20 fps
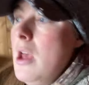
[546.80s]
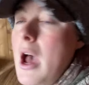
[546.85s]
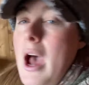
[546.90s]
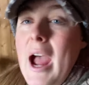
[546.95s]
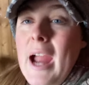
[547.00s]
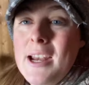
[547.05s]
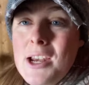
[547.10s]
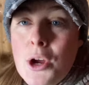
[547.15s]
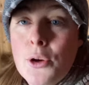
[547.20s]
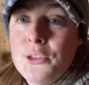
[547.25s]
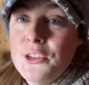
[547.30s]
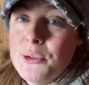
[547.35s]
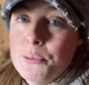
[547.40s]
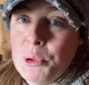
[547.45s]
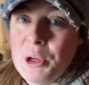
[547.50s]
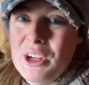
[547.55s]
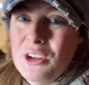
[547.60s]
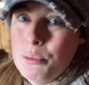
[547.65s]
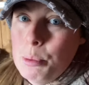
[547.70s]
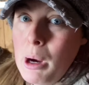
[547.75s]
I know some
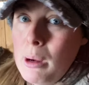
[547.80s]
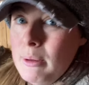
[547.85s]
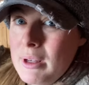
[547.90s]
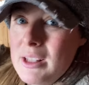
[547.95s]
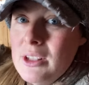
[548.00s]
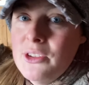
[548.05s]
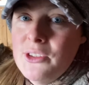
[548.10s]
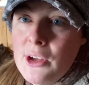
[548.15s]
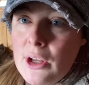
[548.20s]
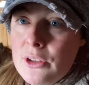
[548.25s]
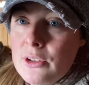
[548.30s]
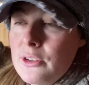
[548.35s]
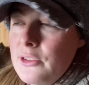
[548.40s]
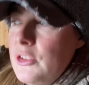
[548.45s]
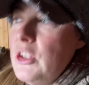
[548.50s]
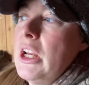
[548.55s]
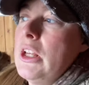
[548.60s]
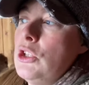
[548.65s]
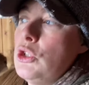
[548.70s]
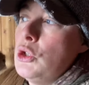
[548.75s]
breeders probably in the southern
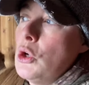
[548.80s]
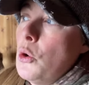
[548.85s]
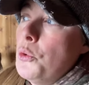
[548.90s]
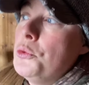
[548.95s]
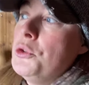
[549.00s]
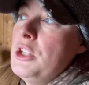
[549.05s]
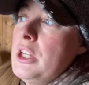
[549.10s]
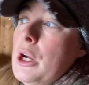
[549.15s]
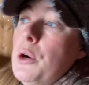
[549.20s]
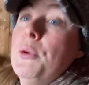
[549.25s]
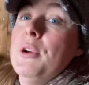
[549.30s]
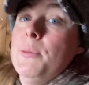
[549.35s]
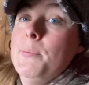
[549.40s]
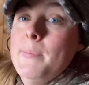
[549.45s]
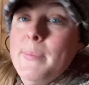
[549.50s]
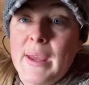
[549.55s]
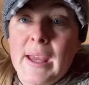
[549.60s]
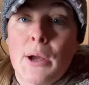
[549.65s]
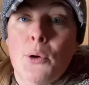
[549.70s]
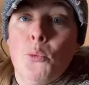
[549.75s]
states don't deal with
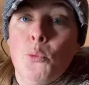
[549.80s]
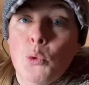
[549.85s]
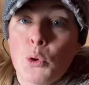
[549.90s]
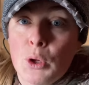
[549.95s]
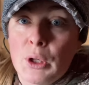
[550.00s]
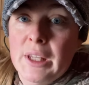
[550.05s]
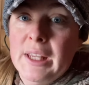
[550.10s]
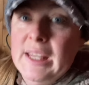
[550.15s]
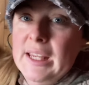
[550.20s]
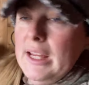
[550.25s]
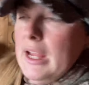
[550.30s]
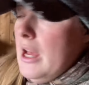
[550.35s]
big woolly